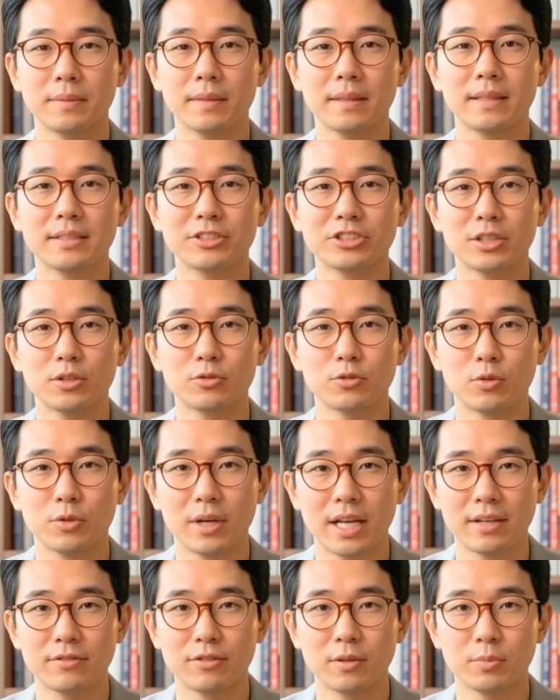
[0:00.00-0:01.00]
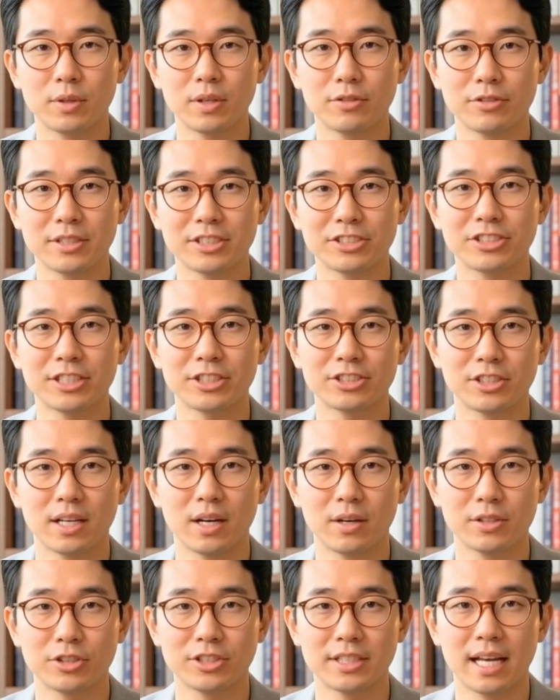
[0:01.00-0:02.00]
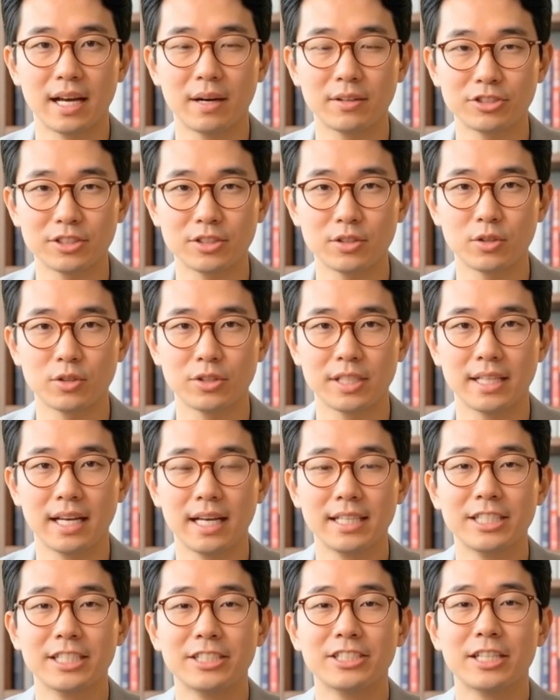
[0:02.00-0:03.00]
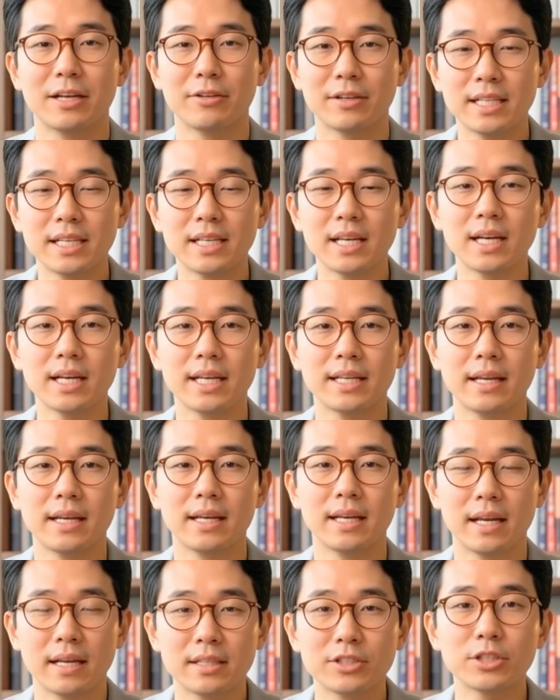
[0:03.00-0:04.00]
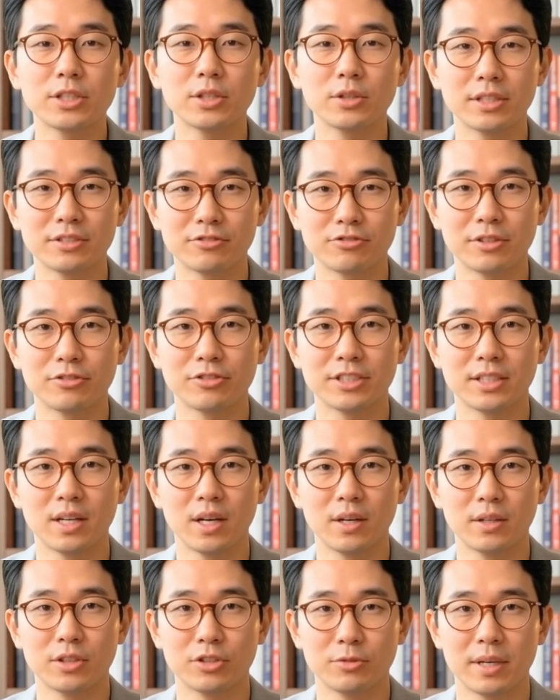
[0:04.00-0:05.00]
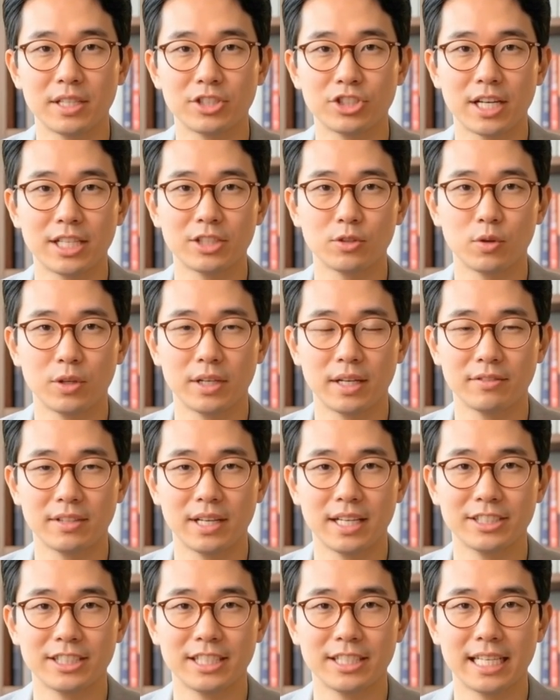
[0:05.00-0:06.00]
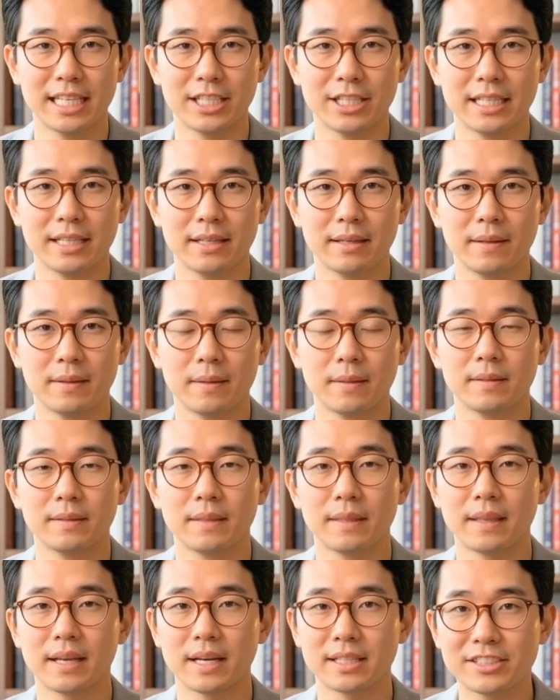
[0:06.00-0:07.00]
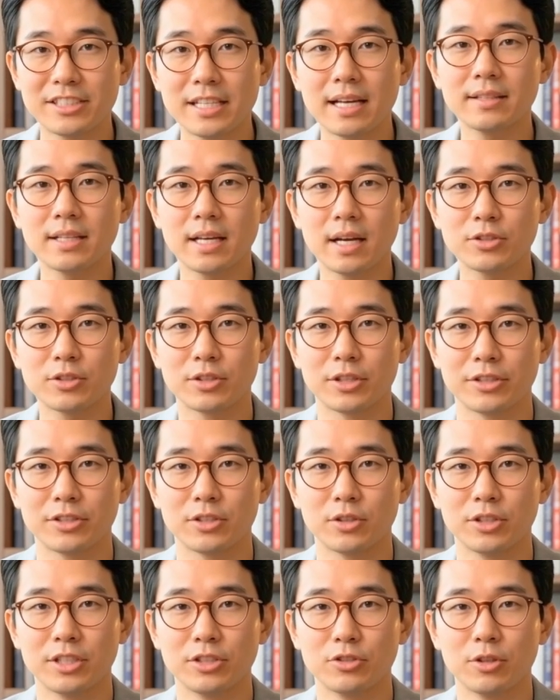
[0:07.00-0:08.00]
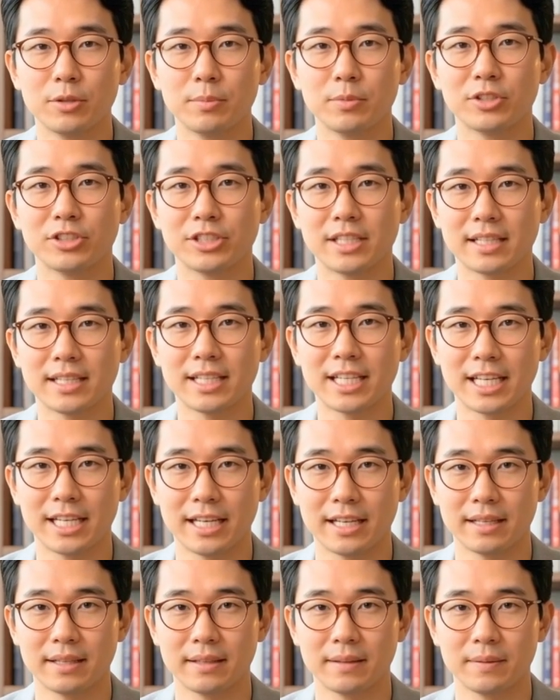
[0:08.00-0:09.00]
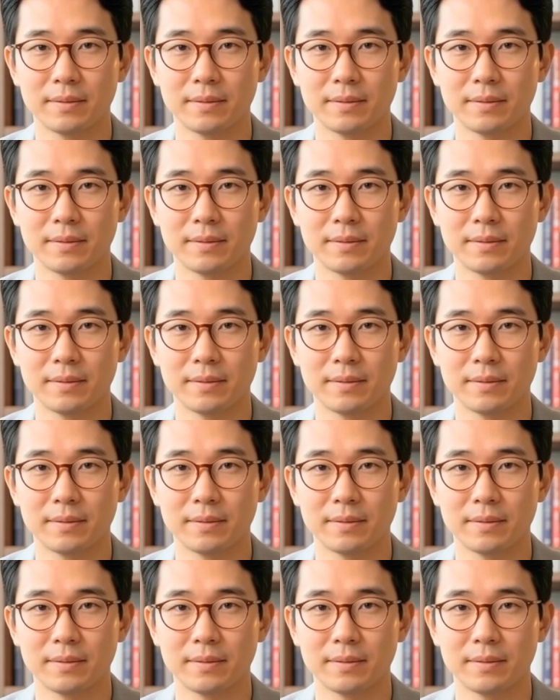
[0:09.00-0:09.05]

Silver ran from roughly $6 an ounce in early 1979 to nearly $50 by January of 1980, a 733% gain.